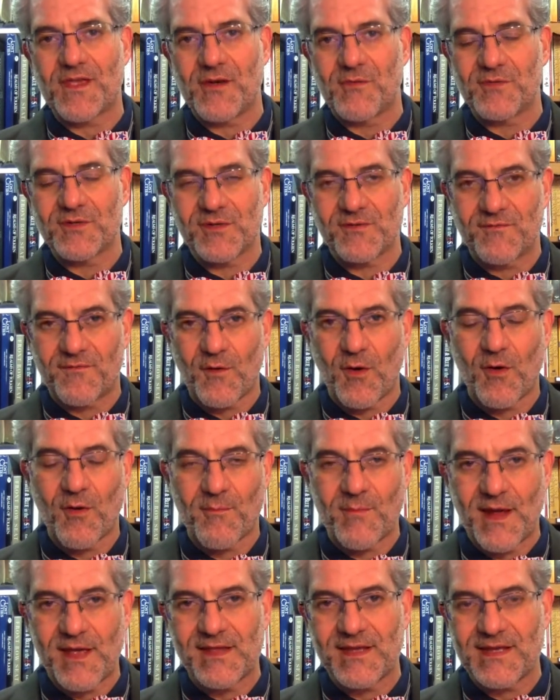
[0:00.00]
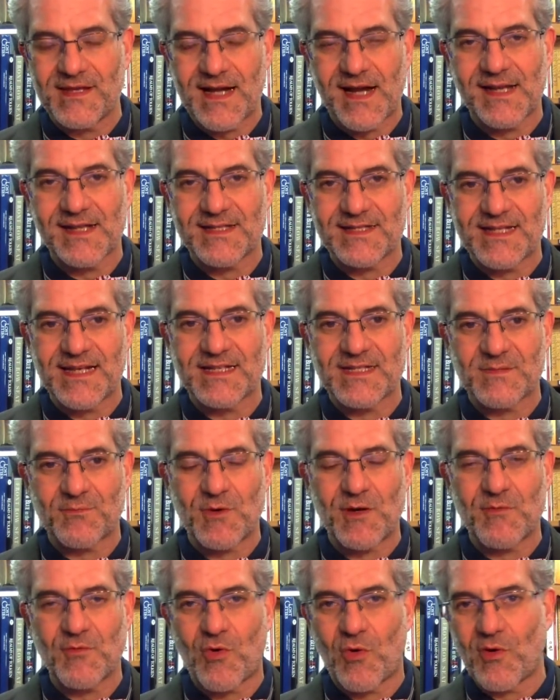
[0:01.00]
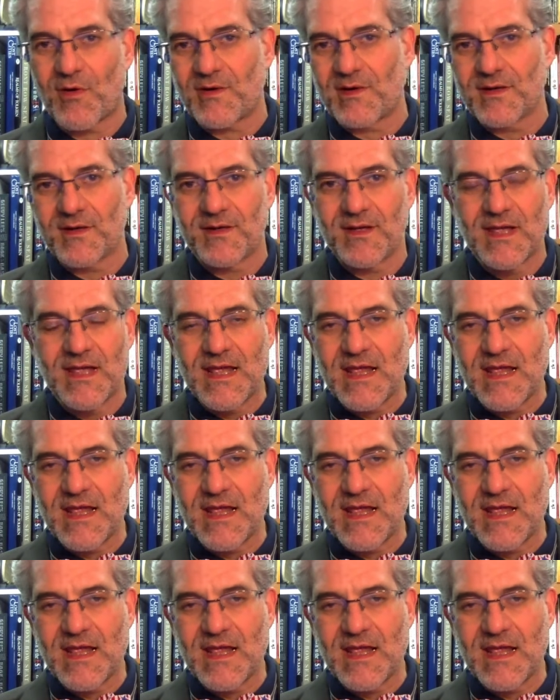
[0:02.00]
and was affirmed by the United States Supreme Court in a